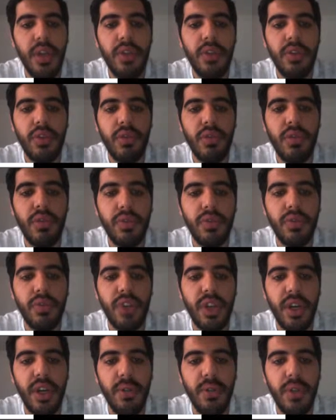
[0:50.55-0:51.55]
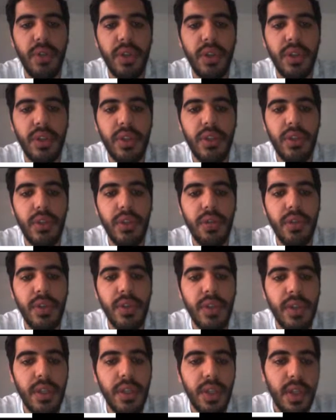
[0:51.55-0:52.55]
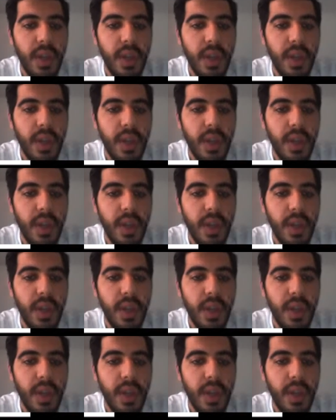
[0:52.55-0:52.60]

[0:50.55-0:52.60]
the use of SharePoint servers,